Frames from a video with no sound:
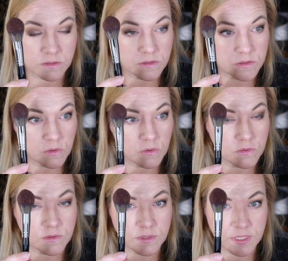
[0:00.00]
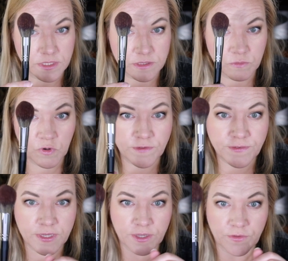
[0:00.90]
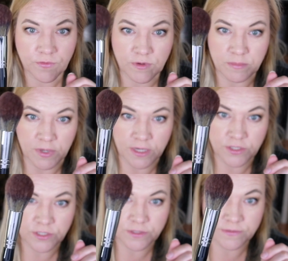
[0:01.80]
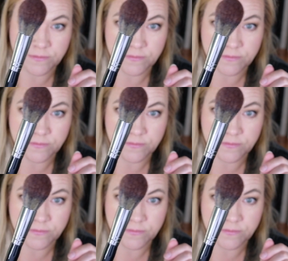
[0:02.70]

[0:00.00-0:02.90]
So this Morphe E3 brush